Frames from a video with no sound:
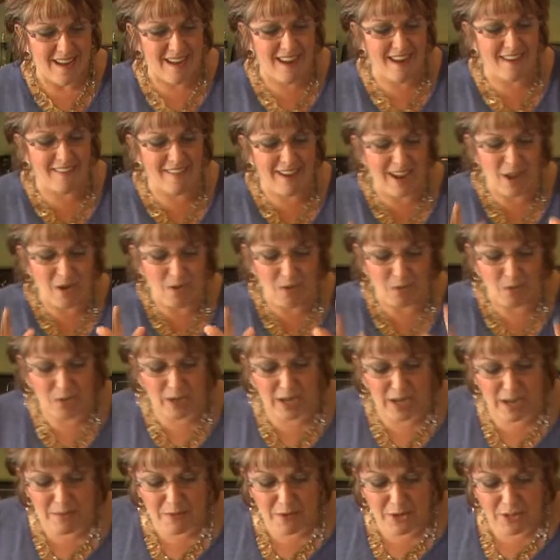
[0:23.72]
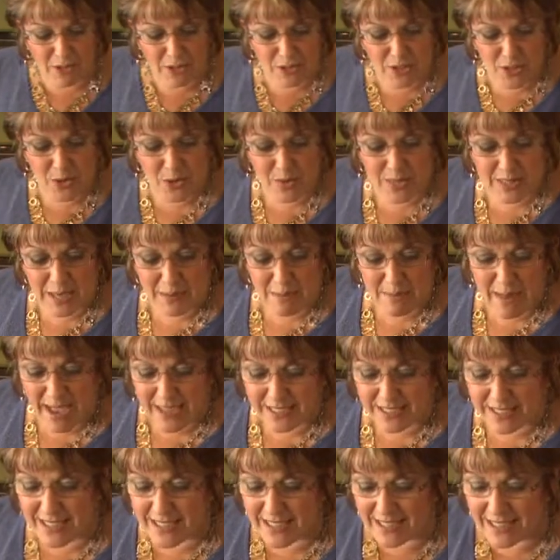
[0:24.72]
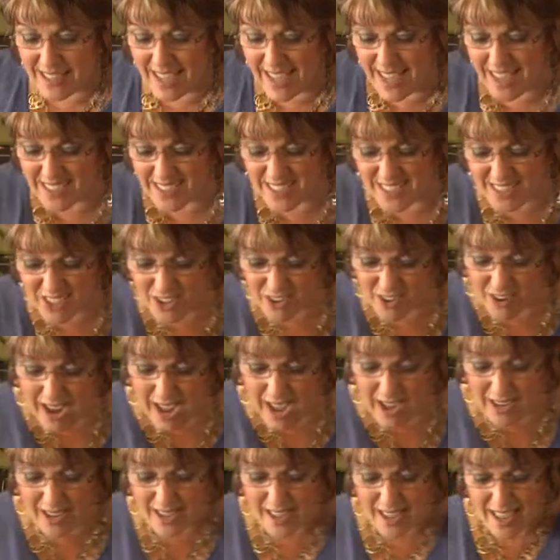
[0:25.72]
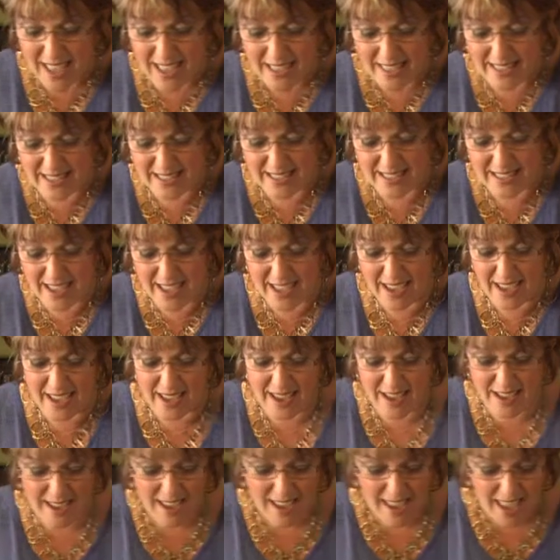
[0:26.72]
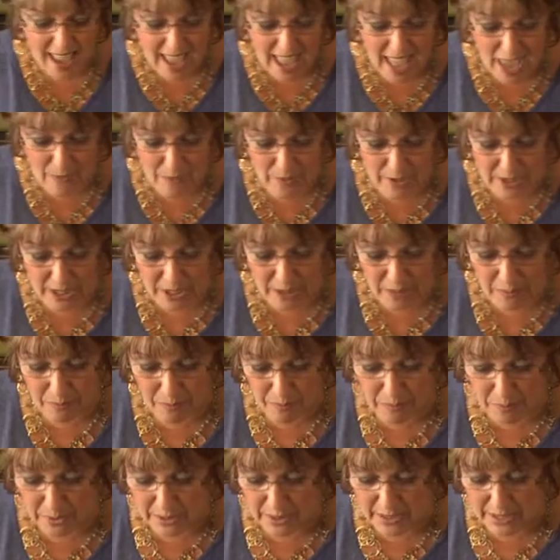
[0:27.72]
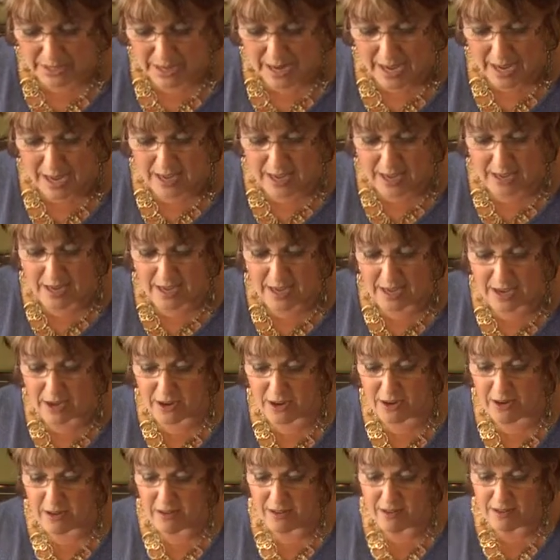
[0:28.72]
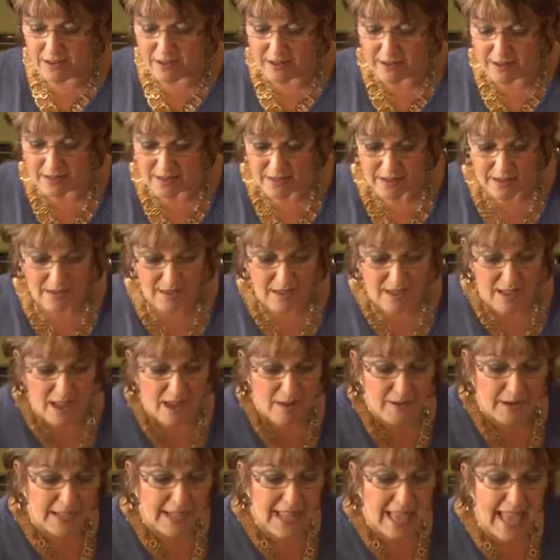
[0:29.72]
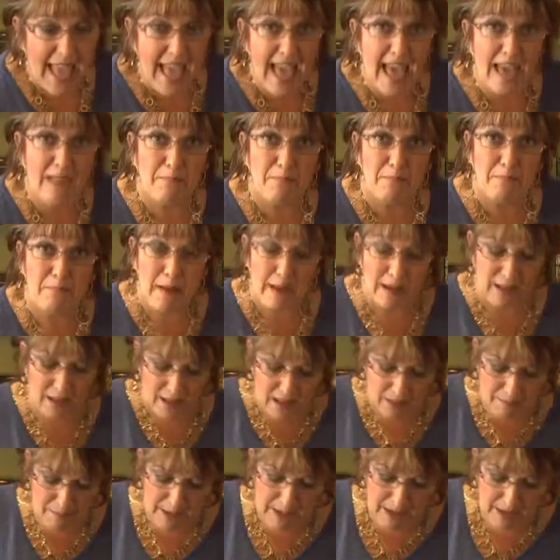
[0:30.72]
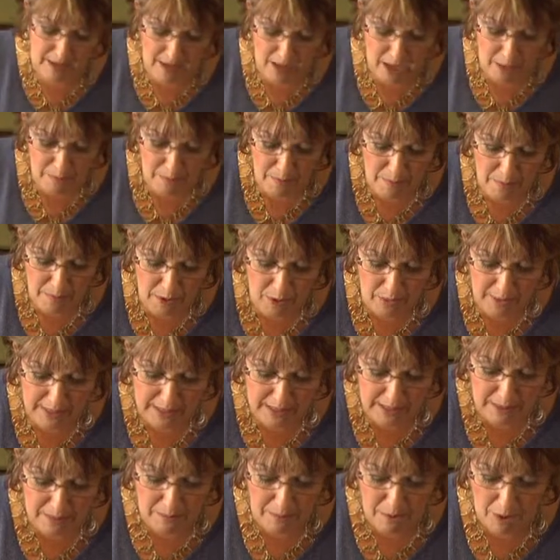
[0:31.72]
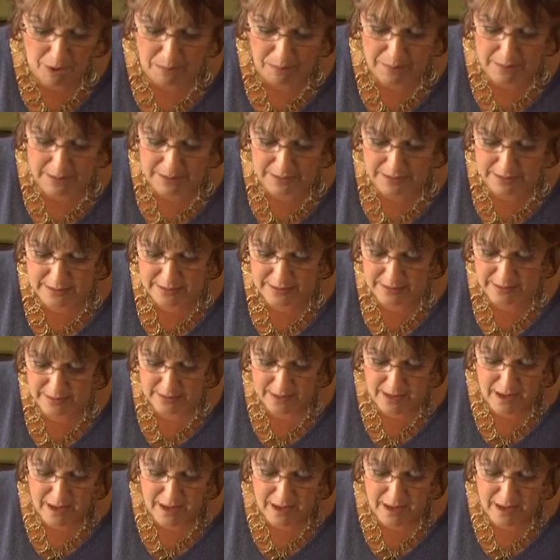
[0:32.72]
All right, what I'm going to do is I'm actually going to crack this egg, and we're going to put an egg in here. I'm going to add about a cup of milk at the moment.